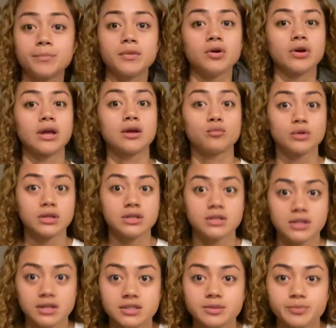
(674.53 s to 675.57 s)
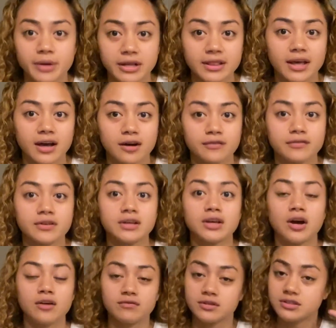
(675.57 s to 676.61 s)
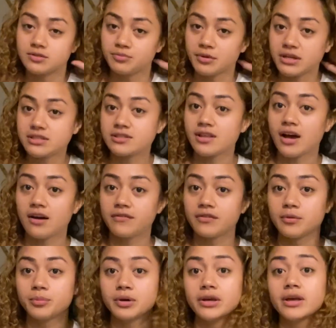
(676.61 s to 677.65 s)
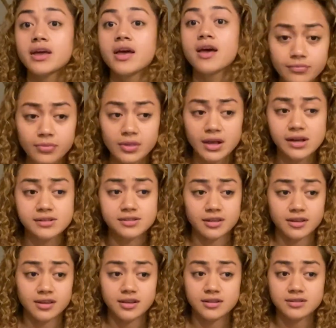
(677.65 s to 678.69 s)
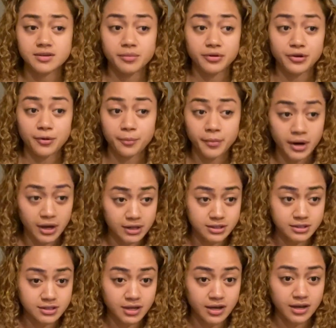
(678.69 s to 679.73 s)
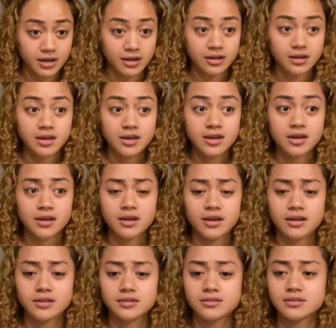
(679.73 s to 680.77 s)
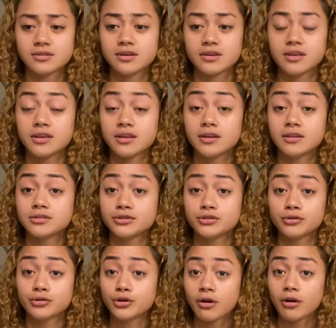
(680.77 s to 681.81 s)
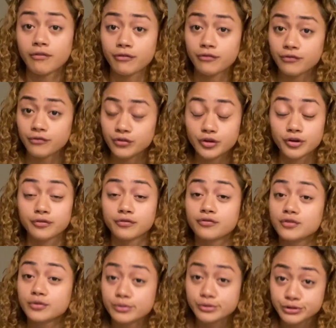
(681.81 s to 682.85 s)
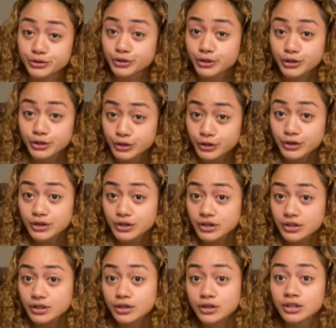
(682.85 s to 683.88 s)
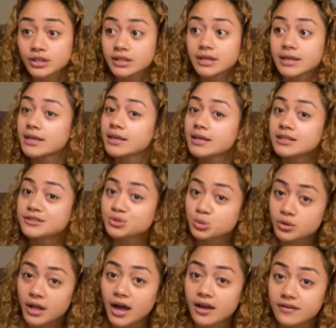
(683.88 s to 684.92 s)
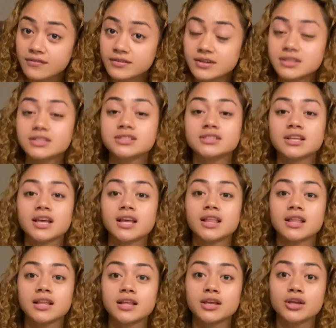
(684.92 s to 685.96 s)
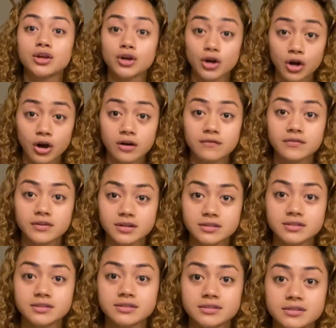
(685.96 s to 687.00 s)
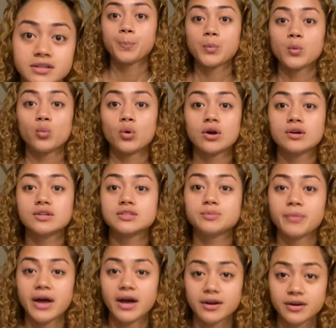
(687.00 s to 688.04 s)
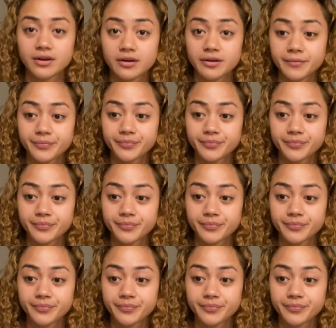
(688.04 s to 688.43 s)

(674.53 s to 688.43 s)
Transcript: Okay, it really does make the outfit. Confidence makes the outfit, but it's the key to your mindset. It's the key to your future. Literally, the key to life is your confidence. Words matter.